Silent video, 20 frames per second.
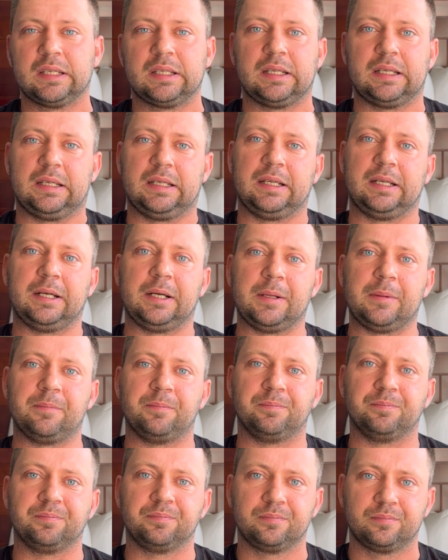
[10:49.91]

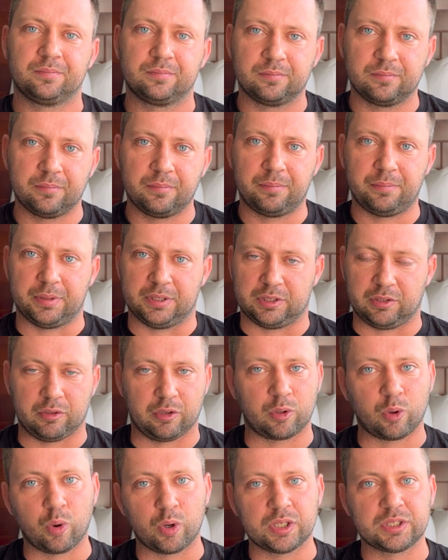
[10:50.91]
P0
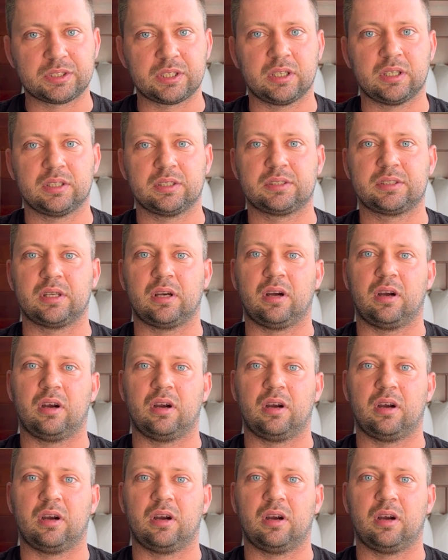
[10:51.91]
Corsas